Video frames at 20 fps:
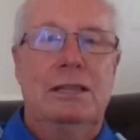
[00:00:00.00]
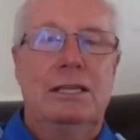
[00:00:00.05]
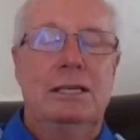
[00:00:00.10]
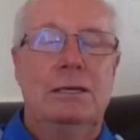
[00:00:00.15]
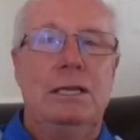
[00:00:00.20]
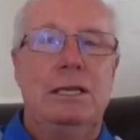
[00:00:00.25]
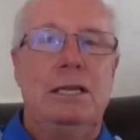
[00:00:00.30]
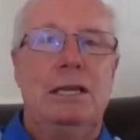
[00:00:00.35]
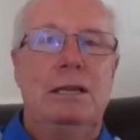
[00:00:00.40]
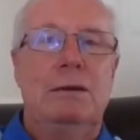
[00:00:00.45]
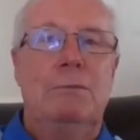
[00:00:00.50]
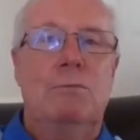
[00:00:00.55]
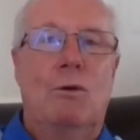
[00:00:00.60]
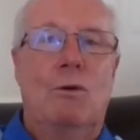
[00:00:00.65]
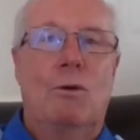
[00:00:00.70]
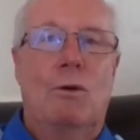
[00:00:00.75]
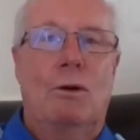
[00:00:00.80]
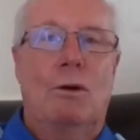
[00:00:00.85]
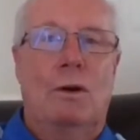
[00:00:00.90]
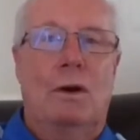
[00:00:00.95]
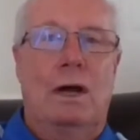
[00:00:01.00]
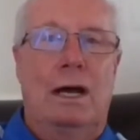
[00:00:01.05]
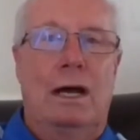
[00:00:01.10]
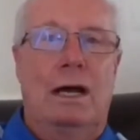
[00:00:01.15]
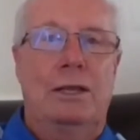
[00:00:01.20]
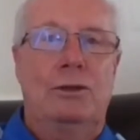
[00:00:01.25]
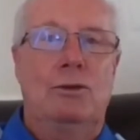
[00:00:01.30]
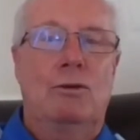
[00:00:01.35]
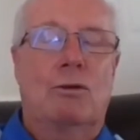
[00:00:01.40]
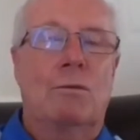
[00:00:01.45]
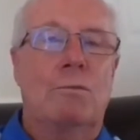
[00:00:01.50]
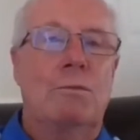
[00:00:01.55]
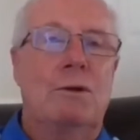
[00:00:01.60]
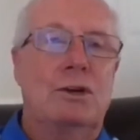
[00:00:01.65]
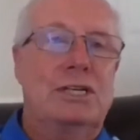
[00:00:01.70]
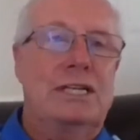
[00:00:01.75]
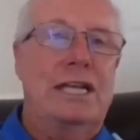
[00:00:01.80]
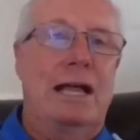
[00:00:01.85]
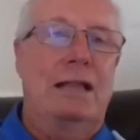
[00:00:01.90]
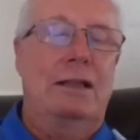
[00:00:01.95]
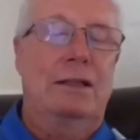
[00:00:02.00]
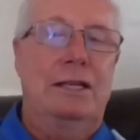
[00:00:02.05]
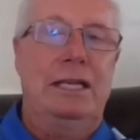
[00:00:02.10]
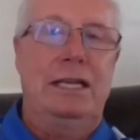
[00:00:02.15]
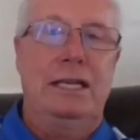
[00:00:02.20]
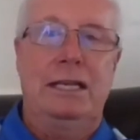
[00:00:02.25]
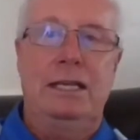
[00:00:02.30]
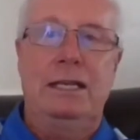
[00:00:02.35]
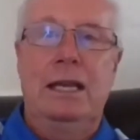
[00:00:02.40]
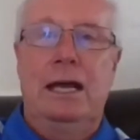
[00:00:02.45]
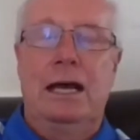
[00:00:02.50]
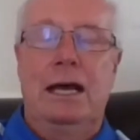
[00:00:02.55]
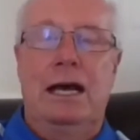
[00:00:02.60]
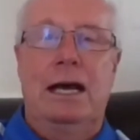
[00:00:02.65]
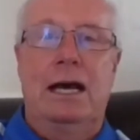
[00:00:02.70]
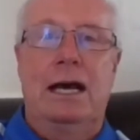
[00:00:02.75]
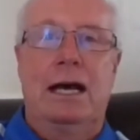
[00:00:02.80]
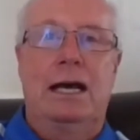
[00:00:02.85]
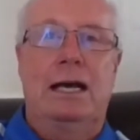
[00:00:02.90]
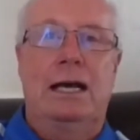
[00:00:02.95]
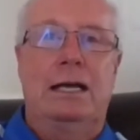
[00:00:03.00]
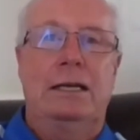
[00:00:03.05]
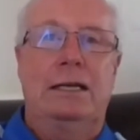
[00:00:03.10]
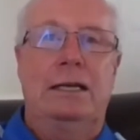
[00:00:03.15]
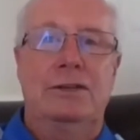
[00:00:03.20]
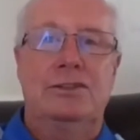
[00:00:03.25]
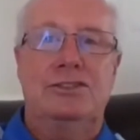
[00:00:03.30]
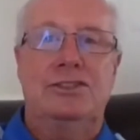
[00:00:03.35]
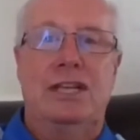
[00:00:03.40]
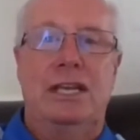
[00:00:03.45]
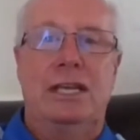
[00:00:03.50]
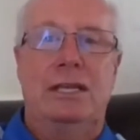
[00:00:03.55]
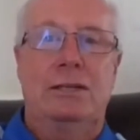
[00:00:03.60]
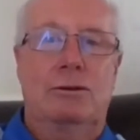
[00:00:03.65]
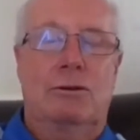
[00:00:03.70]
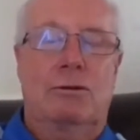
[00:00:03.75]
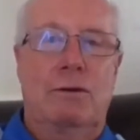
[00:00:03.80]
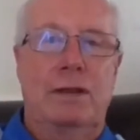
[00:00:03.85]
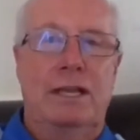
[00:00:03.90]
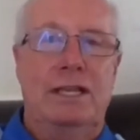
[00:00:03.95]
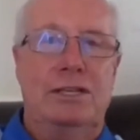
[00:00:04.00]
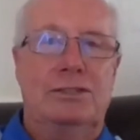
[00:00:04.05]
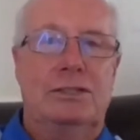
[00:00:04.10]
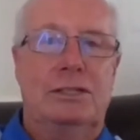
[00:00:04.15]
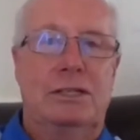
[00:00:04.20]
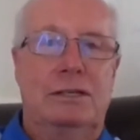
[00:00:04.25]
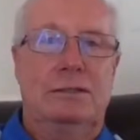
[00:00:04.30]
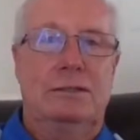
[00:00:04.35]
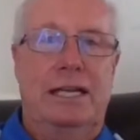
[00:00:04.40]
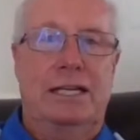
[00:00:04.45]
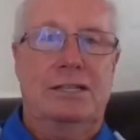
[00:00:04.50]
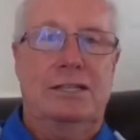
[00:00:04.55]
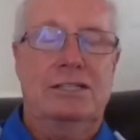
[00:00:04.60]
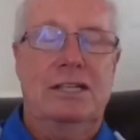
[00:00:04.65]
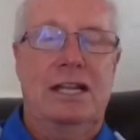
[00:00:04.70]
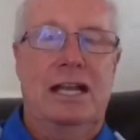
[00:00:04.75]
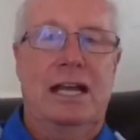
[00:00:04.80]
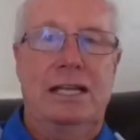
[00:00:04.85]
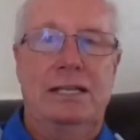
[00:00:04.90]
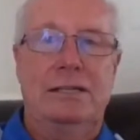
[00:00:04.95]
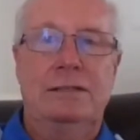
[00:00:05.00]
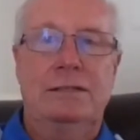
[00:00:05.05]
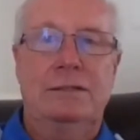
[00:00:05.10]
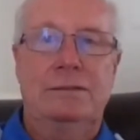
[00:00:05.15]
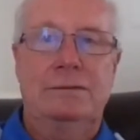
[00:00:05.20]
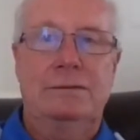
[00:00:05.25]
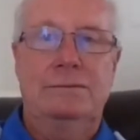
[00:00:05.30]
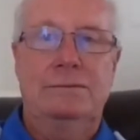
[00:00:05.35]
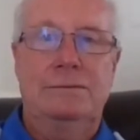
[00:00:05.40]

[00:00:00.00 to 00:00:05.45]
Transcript: the more your mortality is increased. Next slide.